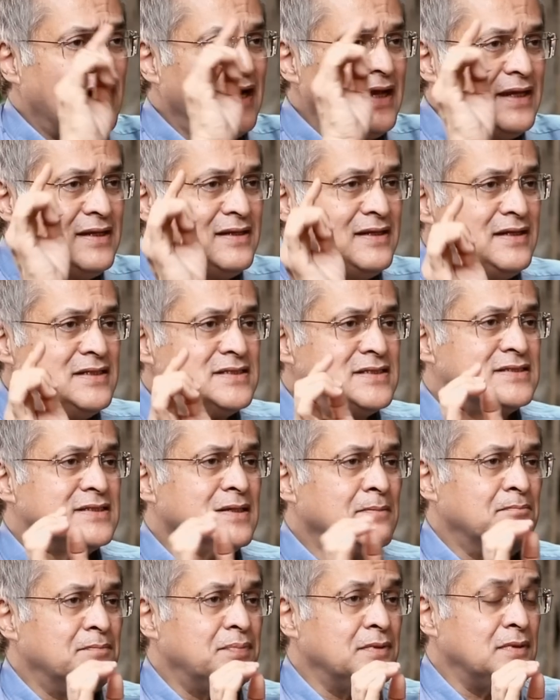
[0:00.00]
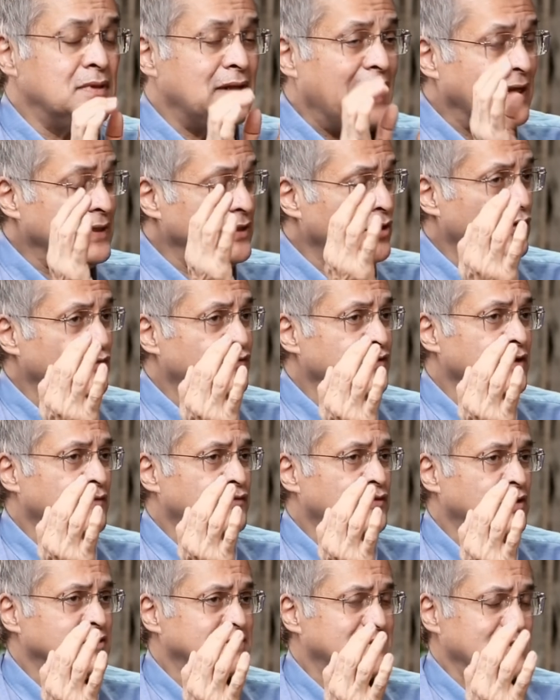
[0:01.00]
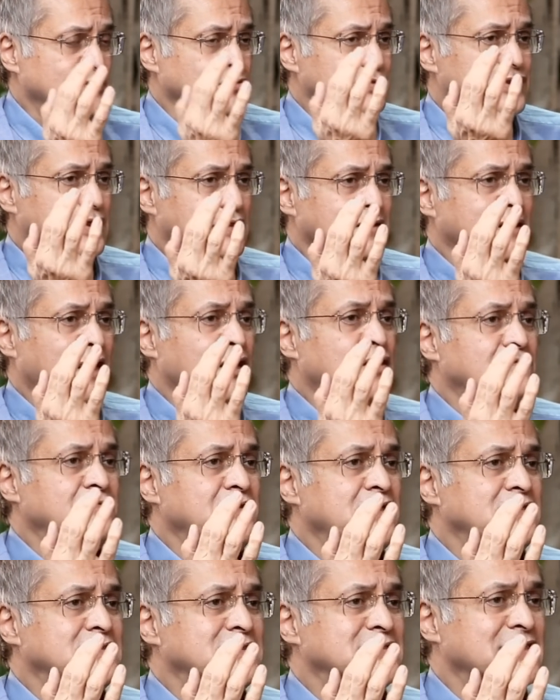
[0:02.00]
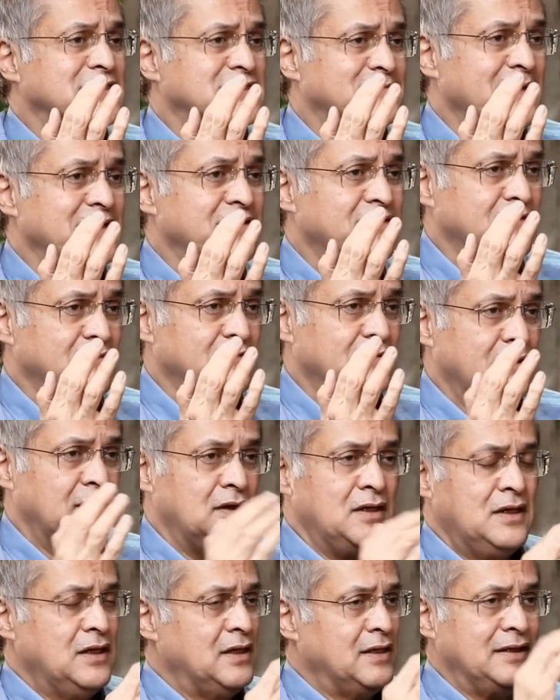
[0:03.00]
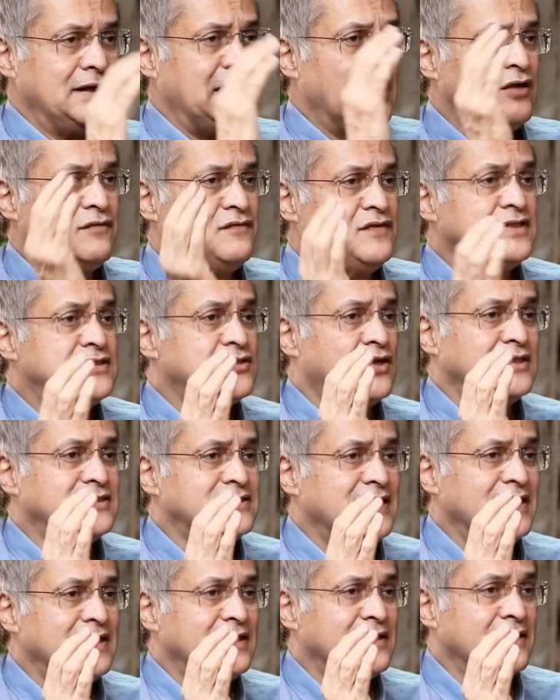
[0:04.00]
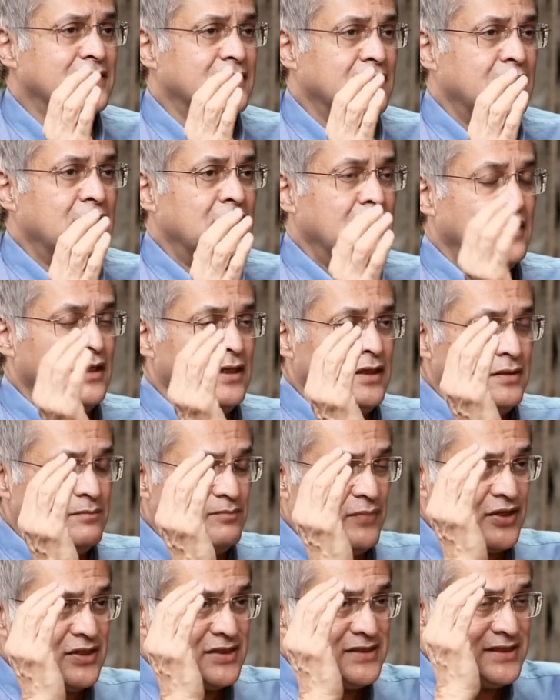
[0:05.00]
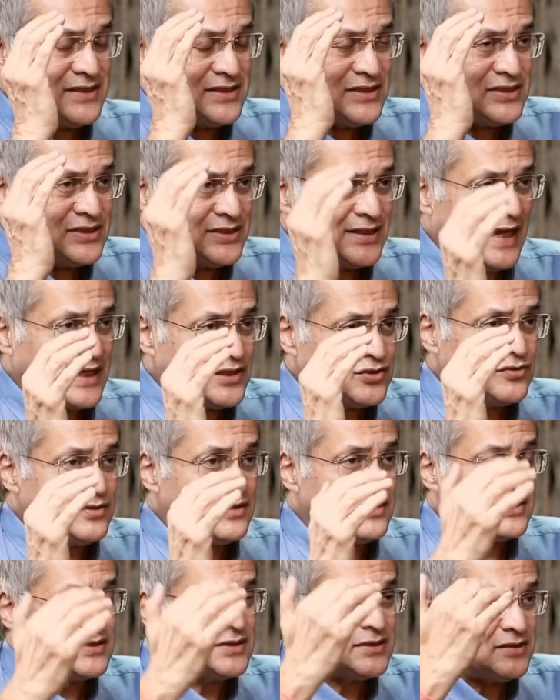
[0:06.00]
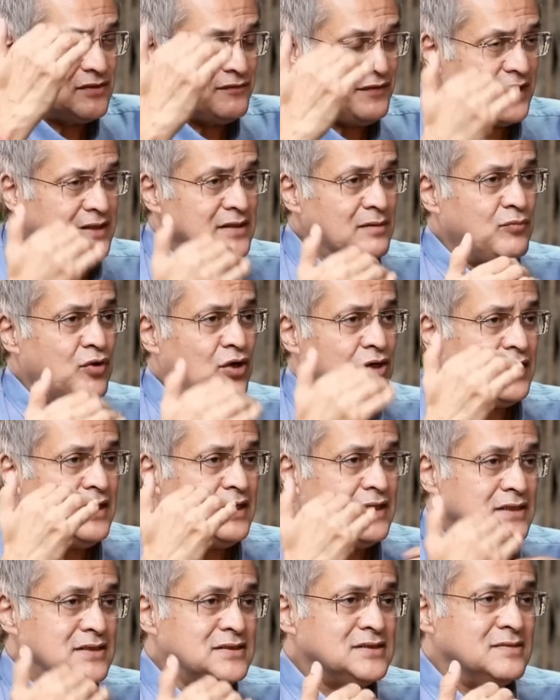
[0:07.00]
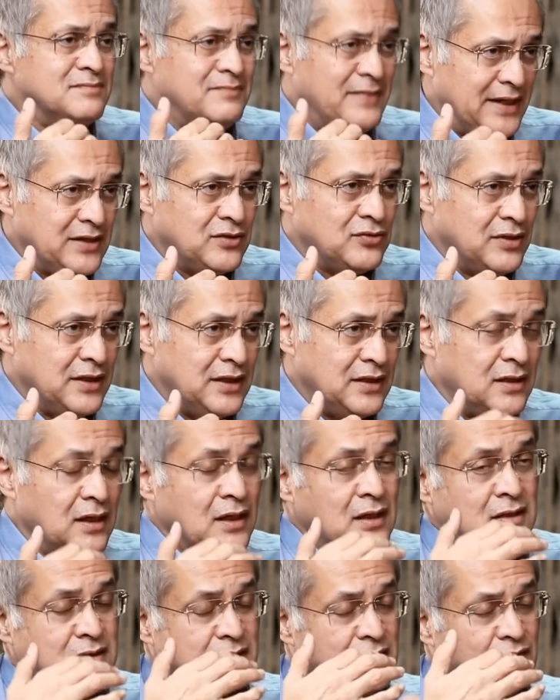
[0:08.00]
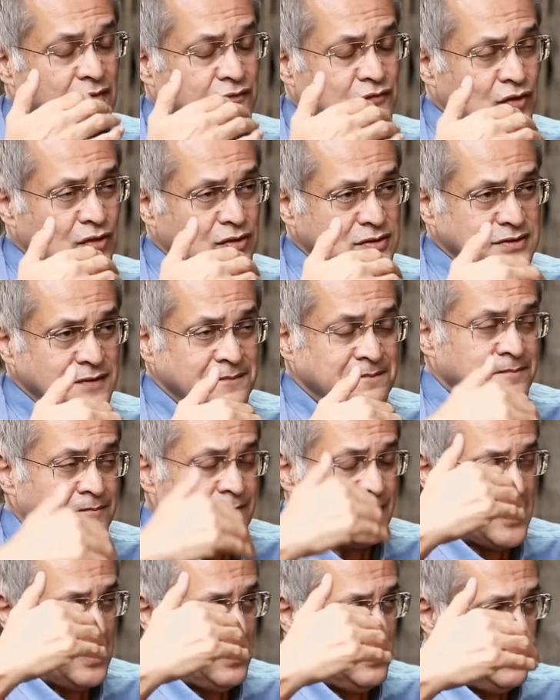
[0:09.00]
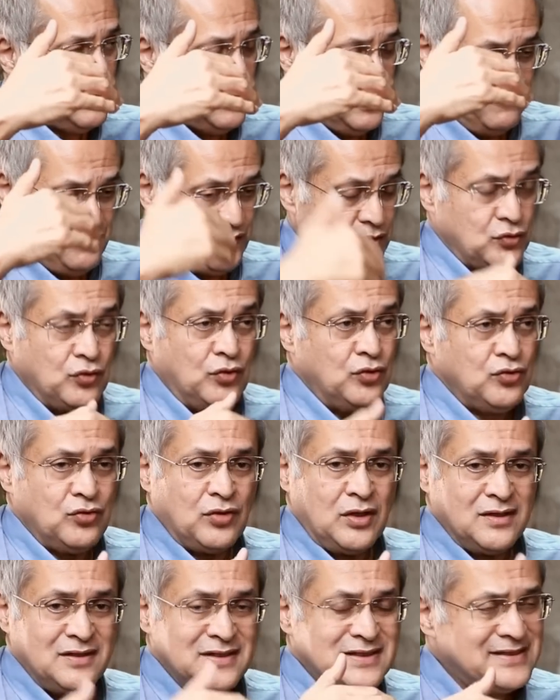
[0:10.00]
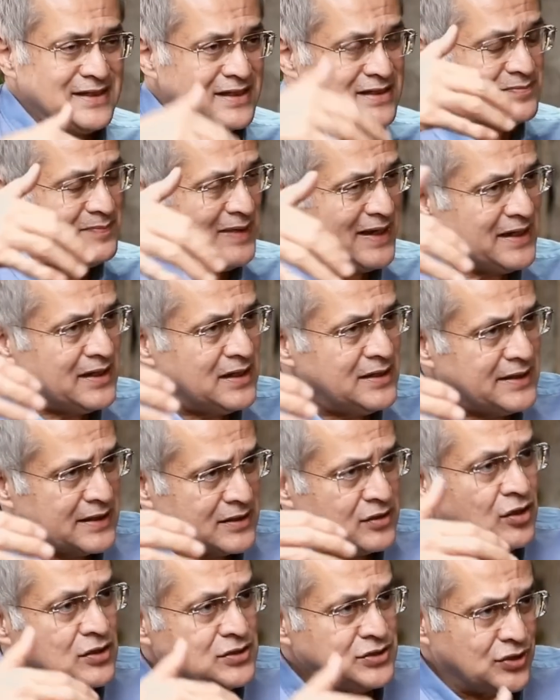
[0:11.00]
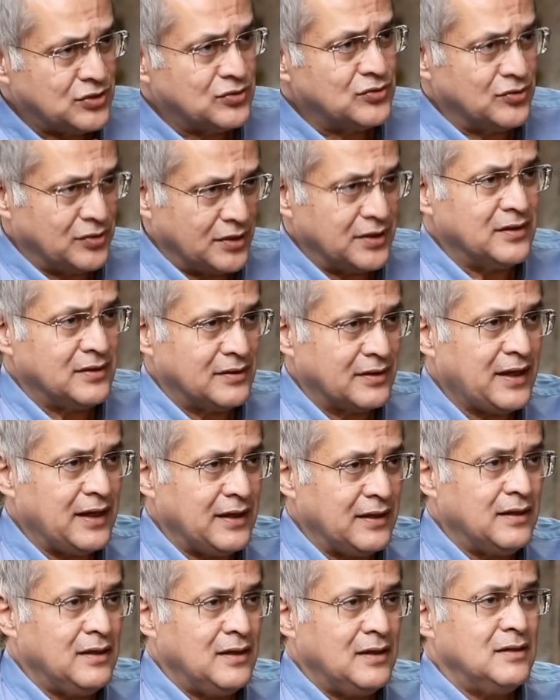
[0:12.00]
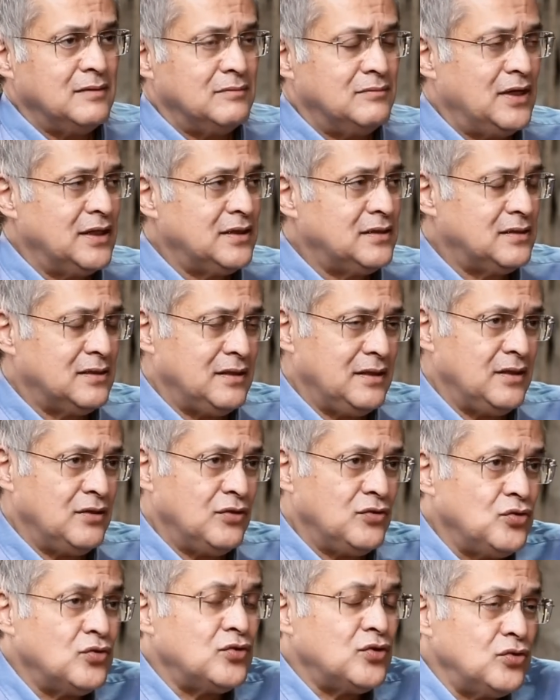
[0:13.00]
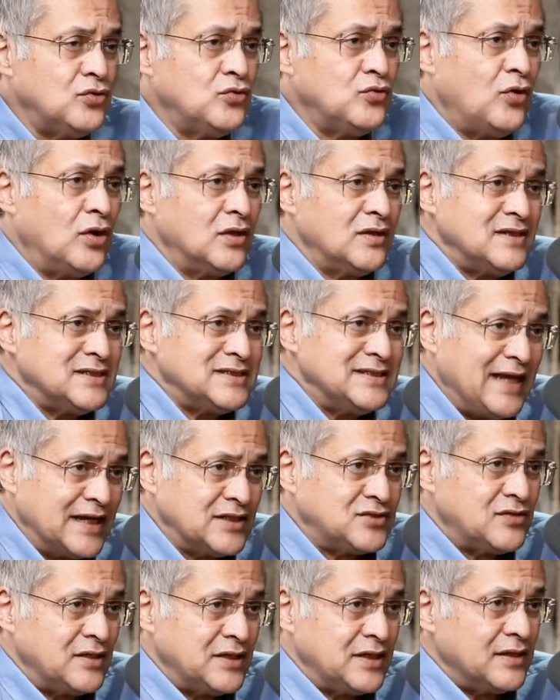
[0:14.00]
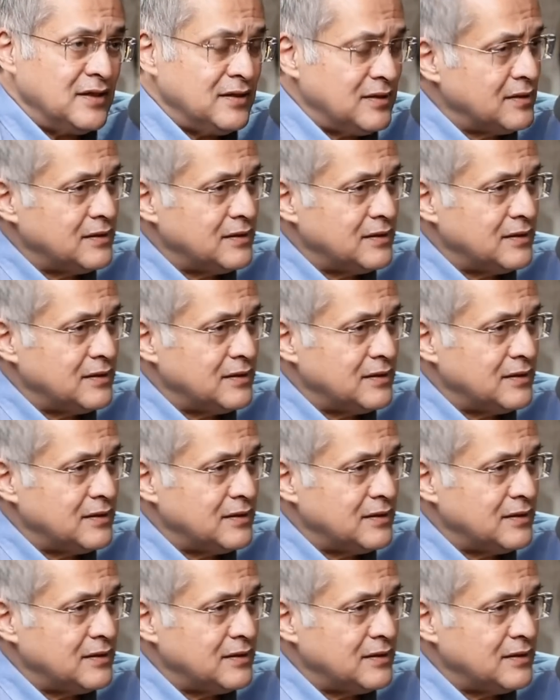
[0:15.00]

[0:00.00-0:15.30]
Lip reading: by these simple, and they're all free of cost. None of these is expensive. None of this costs anything because this is natural. This is the way the body is meant to heal. Now, of course, if you don't do all this, there is medical technology to do it. Okay. But, you know, you could do all this naturally.